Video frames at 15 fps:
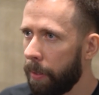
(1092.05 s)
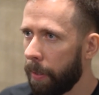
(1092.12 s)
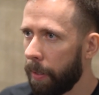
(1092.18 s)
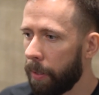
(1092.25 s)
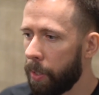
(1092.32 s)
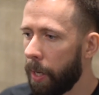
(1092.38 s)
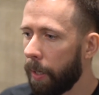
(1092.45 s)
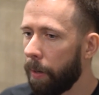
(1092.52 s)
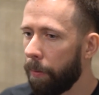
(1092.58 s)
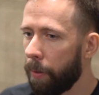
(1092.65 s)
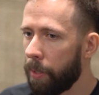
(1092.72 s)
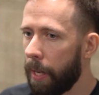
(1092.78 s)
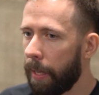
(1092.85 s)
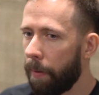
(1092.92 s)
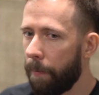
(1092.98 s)
StarCraft
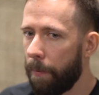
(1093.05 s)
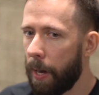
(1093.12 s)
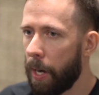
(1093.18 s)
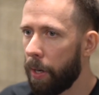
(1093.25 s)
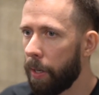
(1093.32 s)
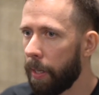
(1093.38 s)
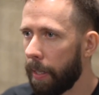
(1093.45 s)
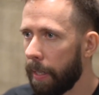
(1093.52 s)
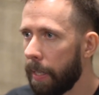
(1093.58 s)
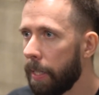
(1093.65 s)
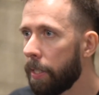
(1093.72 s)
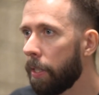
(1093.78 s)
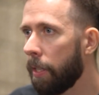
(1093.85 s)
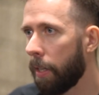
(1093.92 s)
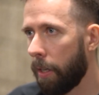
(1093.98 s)
was like a very
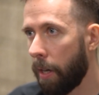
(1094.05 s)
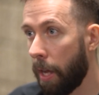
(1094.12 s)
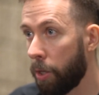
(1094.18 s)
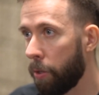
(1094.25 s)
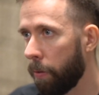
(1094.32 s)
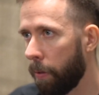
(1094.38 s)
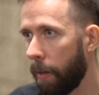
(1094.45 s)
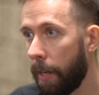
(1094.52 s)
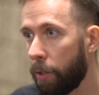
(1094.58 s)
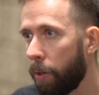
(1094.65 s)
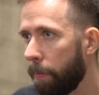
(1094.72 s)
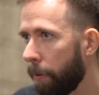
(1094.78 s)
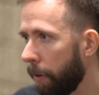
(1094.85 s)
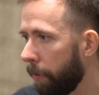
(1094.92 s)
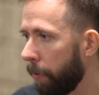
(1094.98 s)
easy and natural
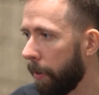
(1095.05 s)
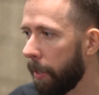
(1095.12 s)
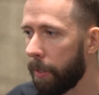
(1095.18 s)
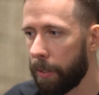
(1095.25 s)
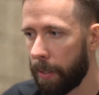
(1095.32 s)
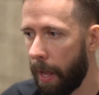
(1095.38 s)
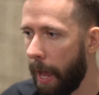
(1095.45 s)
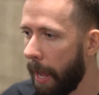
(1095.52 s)
entry point for us.